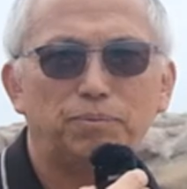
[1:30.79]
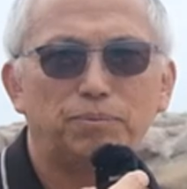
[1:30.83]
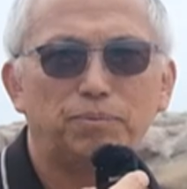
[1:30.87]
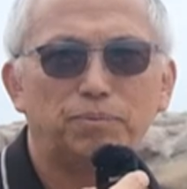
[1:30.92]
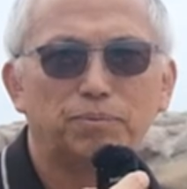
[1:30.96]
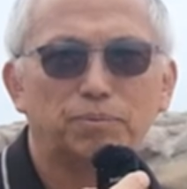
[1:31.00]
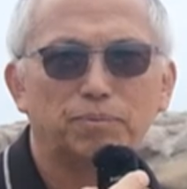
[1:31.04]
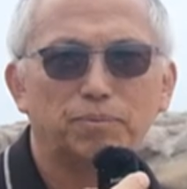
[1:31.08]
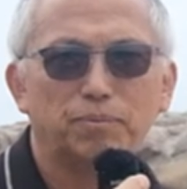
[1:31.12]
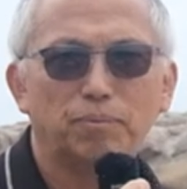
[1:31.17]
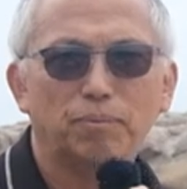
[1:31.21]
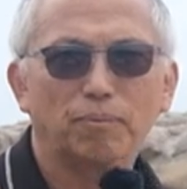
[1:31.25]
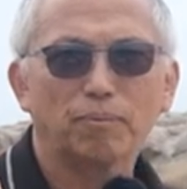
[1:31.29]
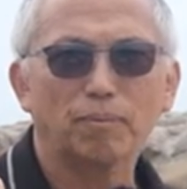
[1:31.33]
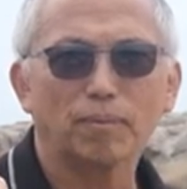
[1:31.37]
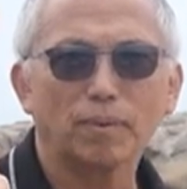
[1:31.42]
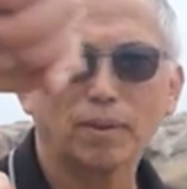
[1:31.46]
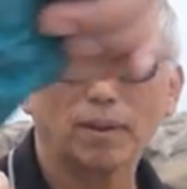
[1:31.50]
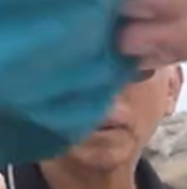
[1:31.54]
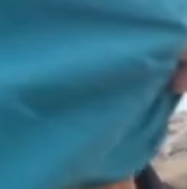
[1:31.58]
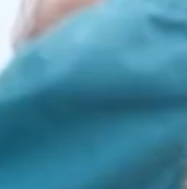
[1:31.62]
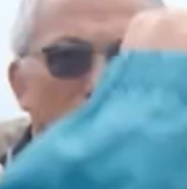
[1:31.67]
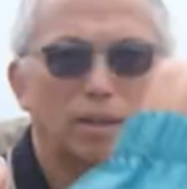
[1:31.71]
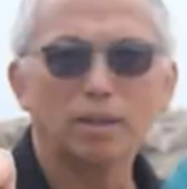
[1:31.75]

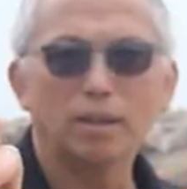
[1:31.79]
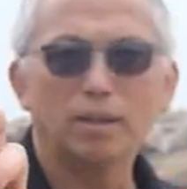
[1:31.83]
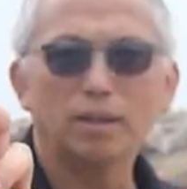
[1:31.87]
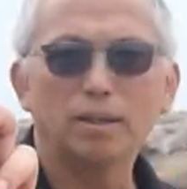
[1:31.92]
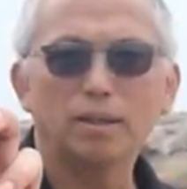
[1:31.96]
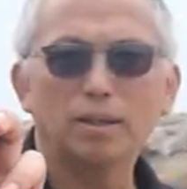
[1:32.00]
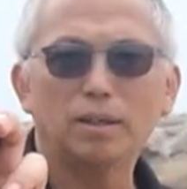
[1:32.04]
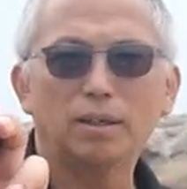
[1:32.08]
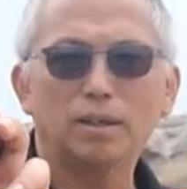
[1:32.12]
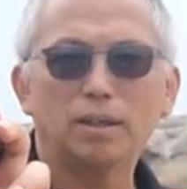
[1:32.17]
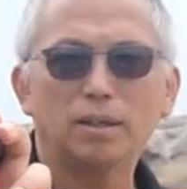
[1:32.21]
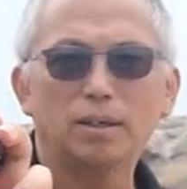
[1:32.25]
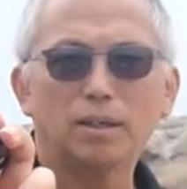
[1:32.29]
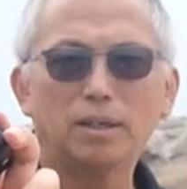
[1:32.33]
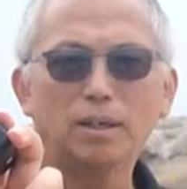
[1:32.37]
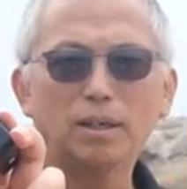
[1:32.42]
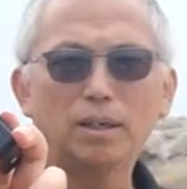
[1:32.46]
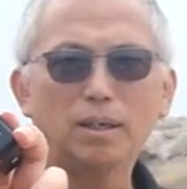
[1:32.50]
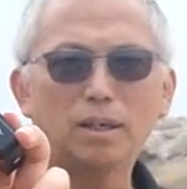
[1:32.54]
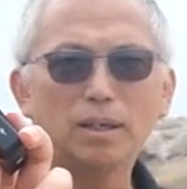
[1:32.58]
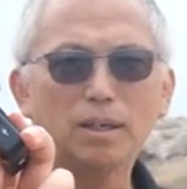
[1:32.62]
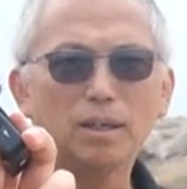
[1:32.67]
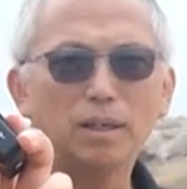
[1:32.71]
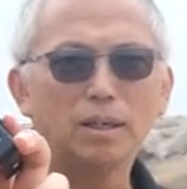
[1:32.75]

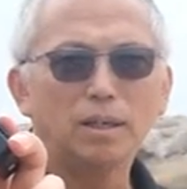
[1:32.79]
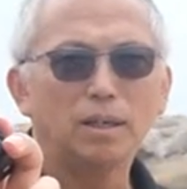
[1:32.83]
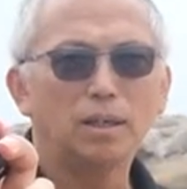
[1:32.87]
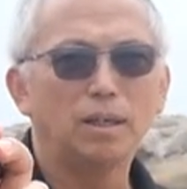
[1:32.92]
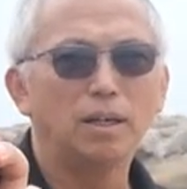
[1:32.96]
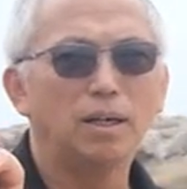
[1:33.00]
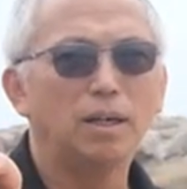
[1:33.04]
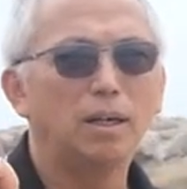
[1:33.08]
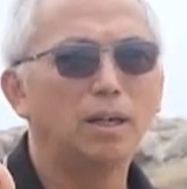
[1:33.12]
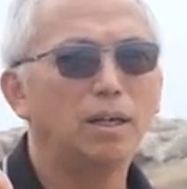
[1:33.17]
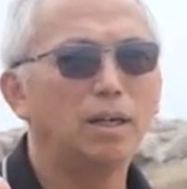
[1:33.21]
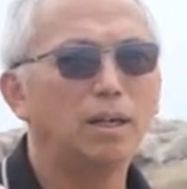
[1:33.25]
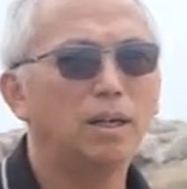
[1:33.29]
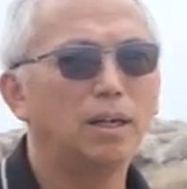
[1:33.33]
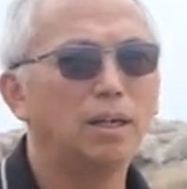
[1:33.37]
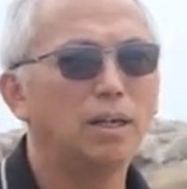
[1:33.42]
[no speech]